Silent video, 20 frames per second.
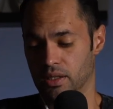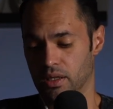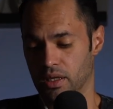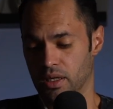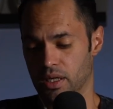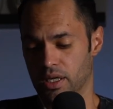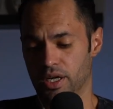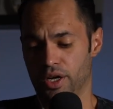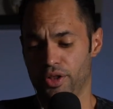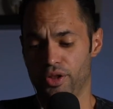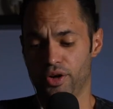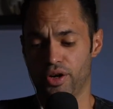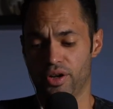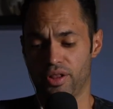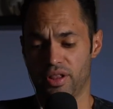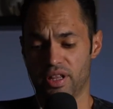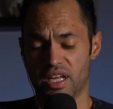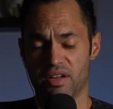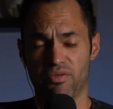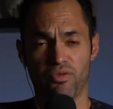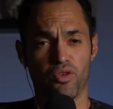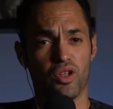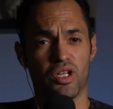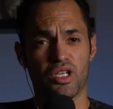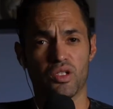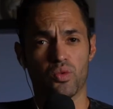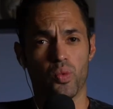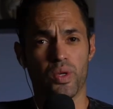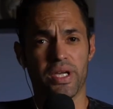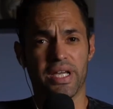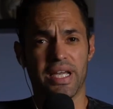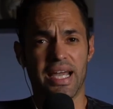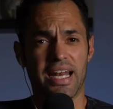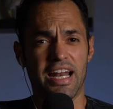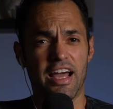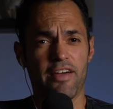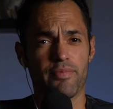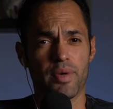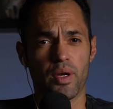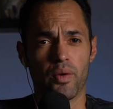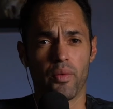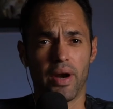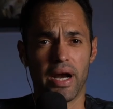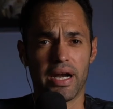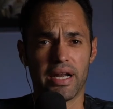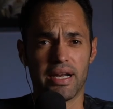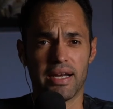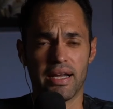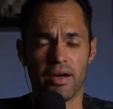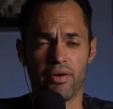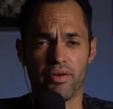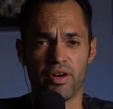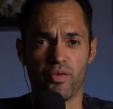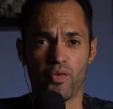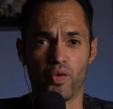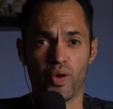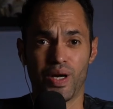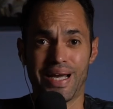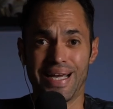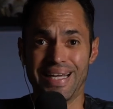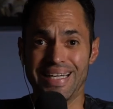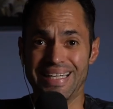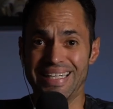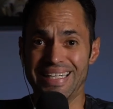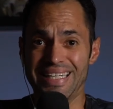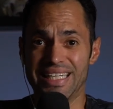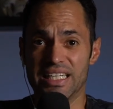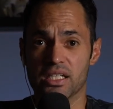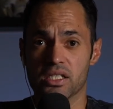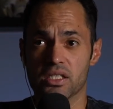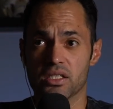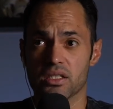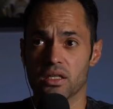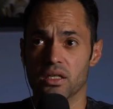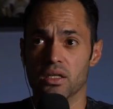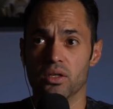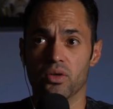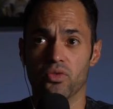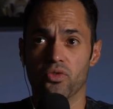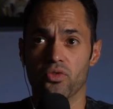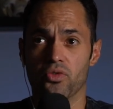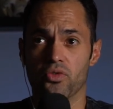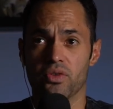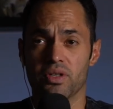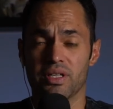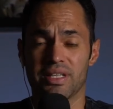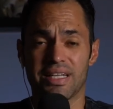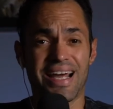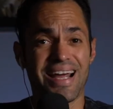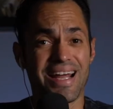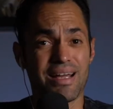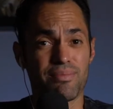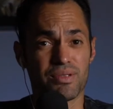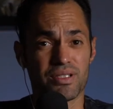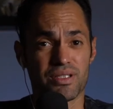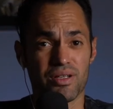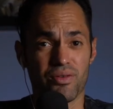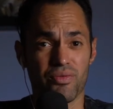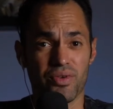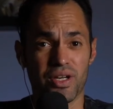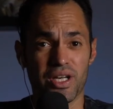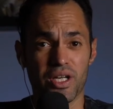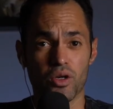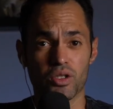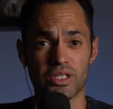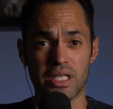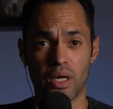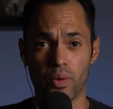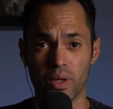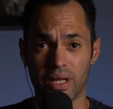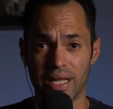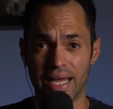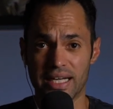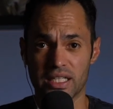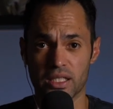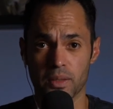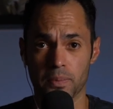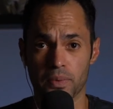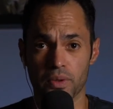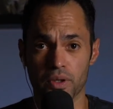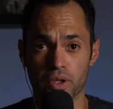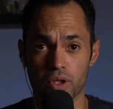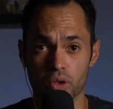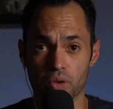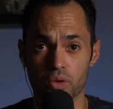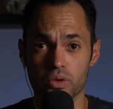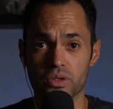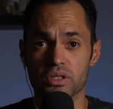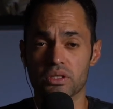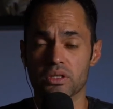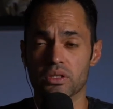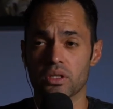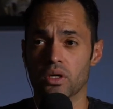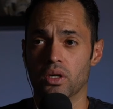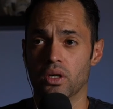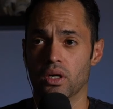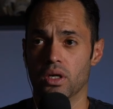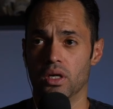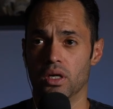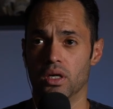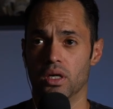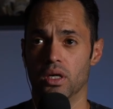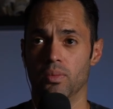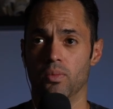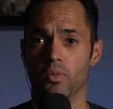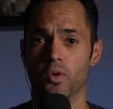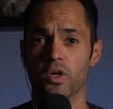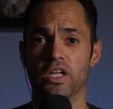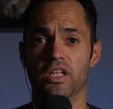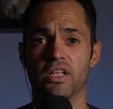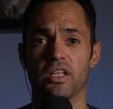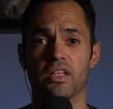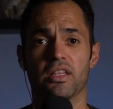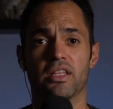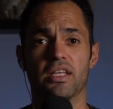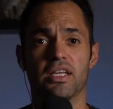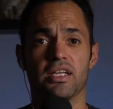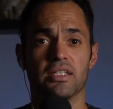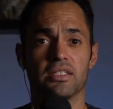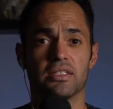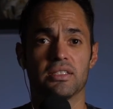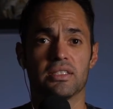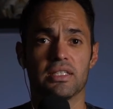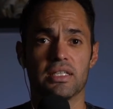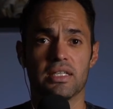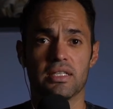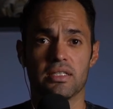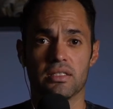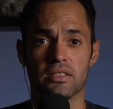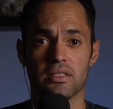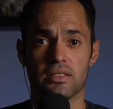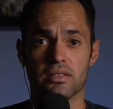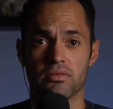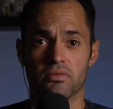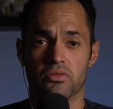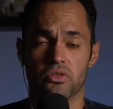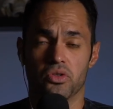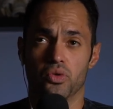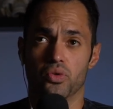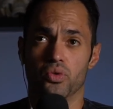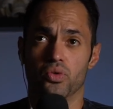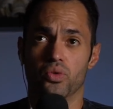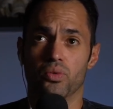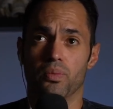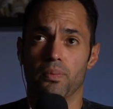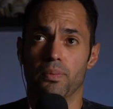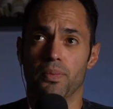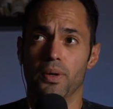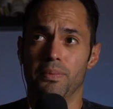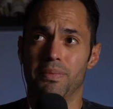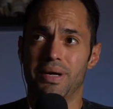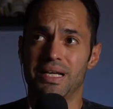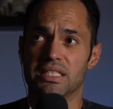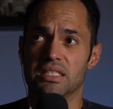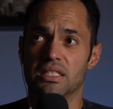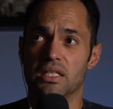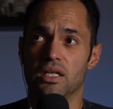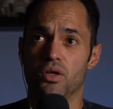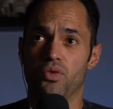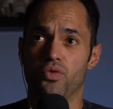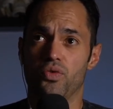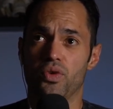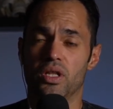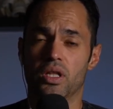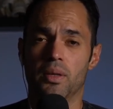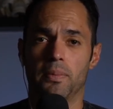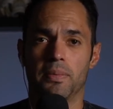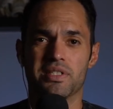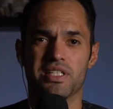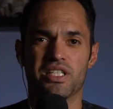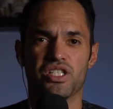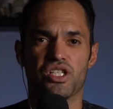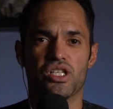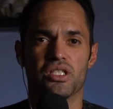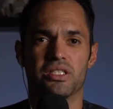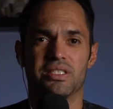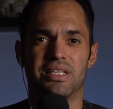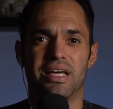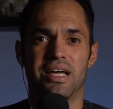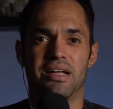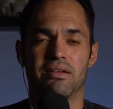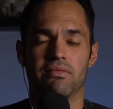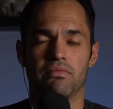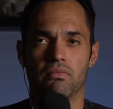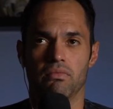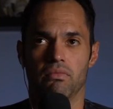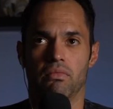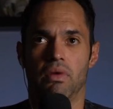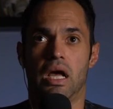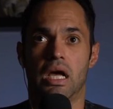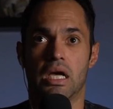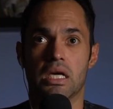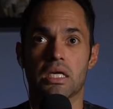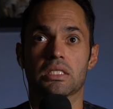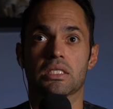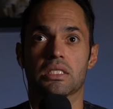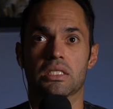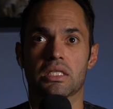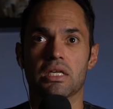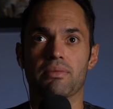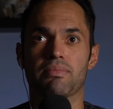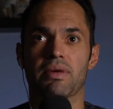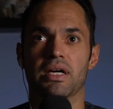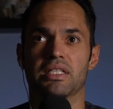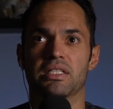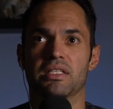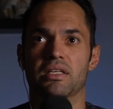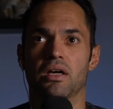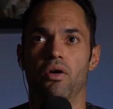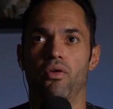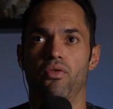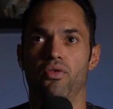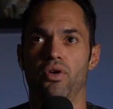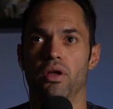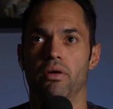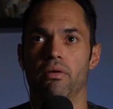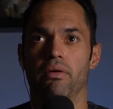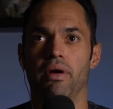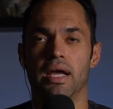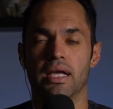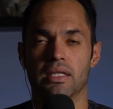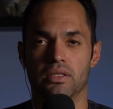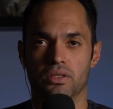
Another thing for this weekend, I've been writing down different ideas of types of videos I would like to produce. one of the things is to put myself in the positions that I see myself in, right?